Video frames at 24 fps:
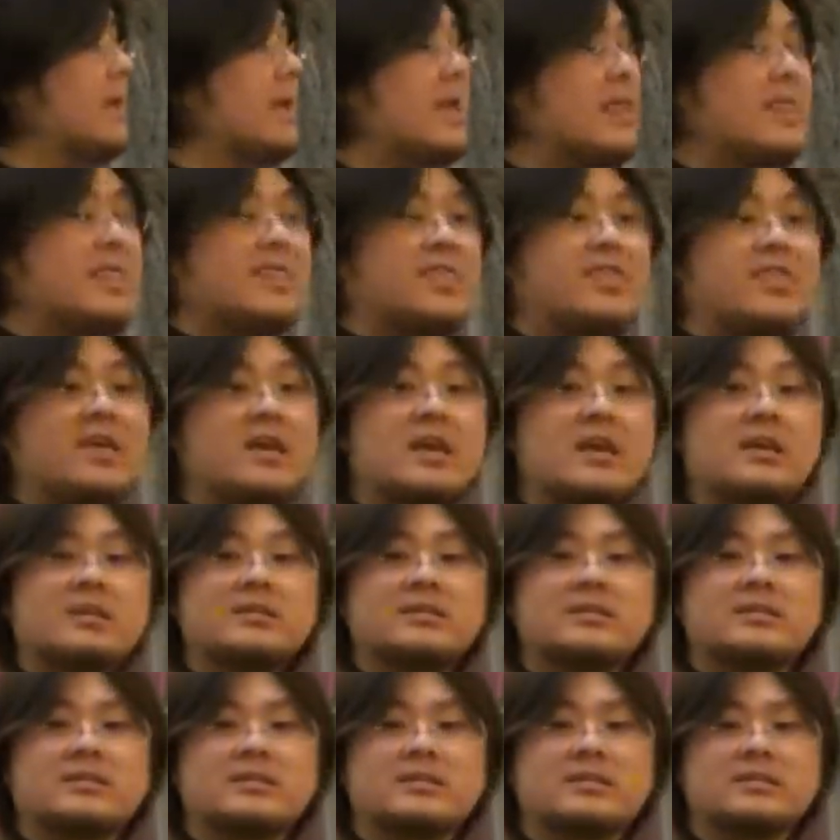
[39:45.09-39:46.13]

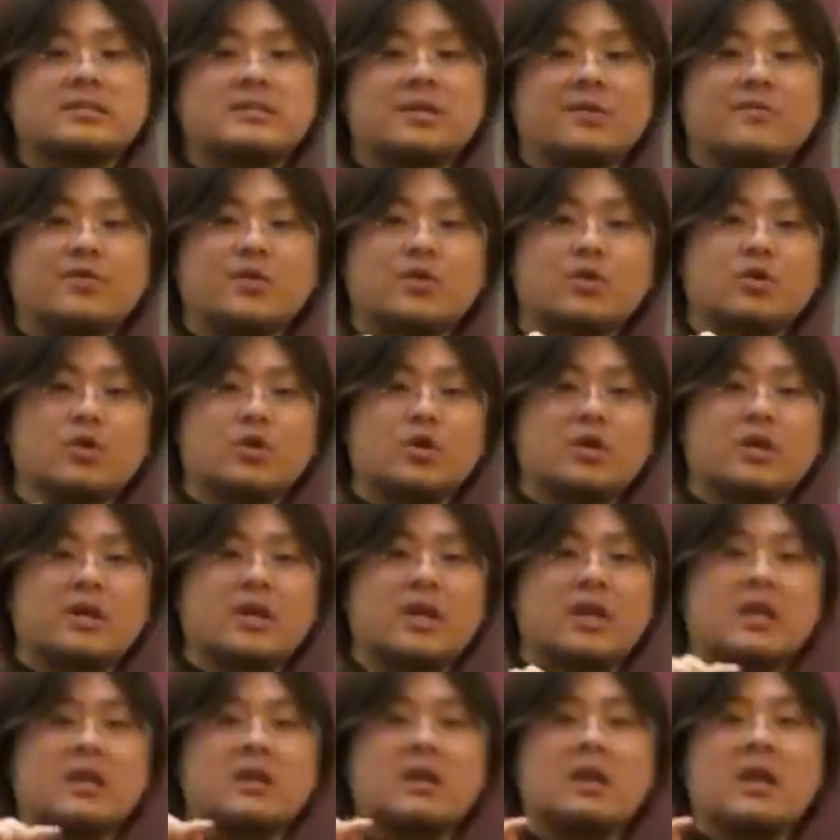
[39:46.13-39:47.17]
This, if you look
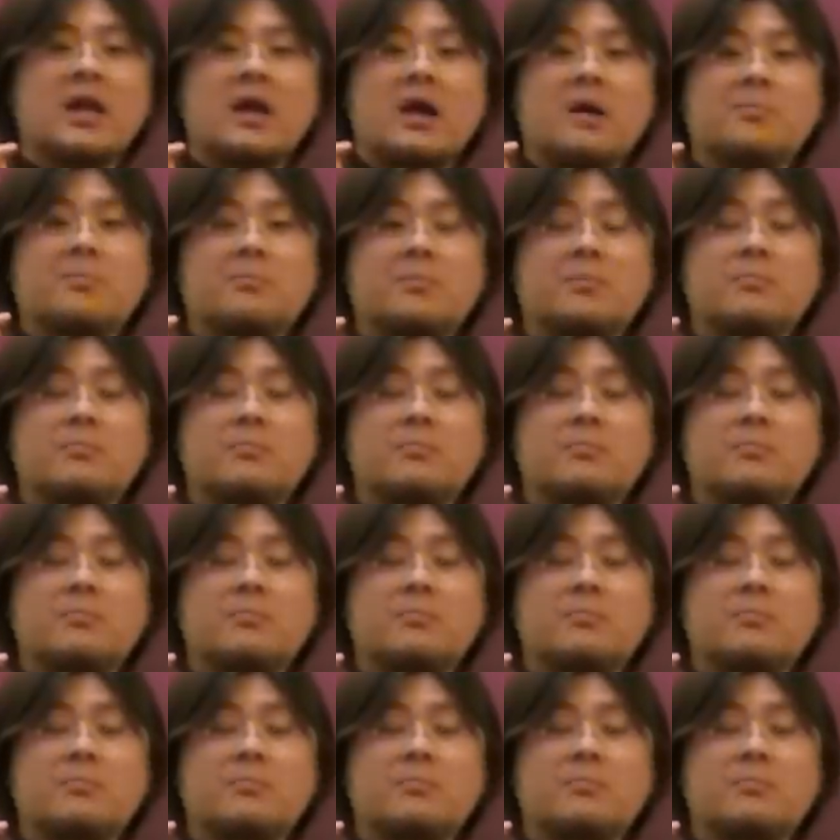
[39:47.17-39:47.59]
in